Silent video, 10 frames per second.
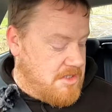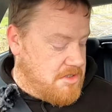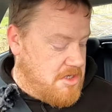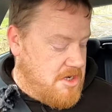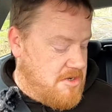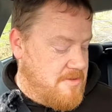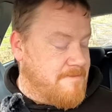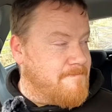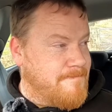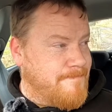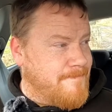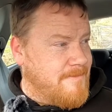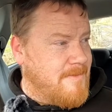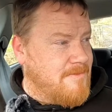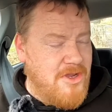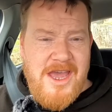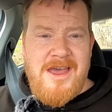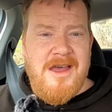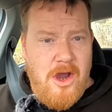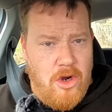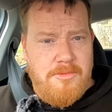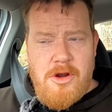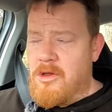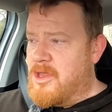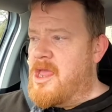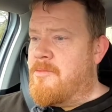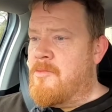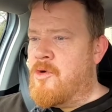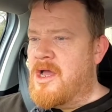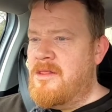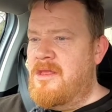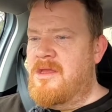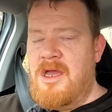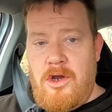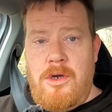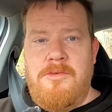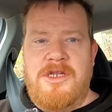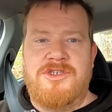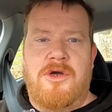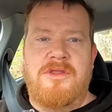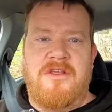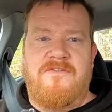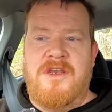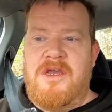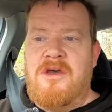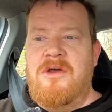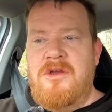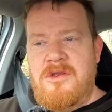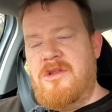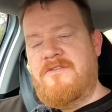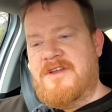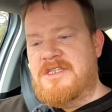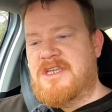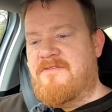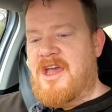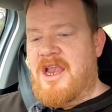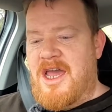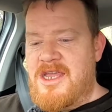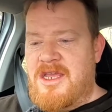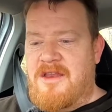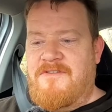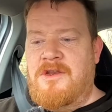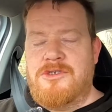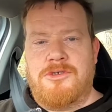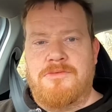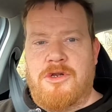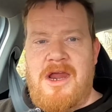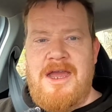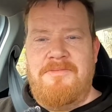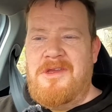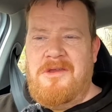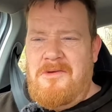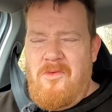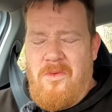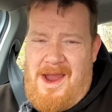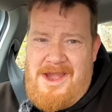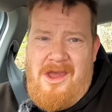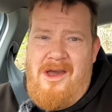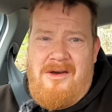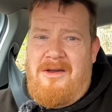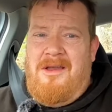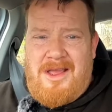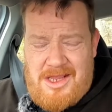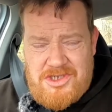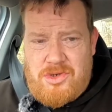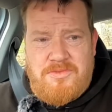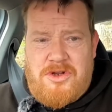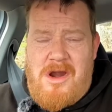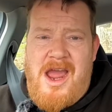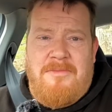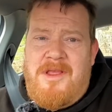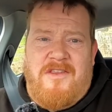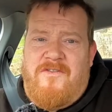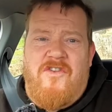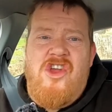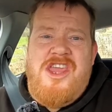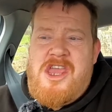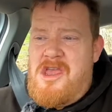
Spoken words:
So, but yeah, hope you're all keeping well. Hope you enjoyed this video. Don't forget to give it a like, and if you're not subscribed, why not? Subscribe, it's free.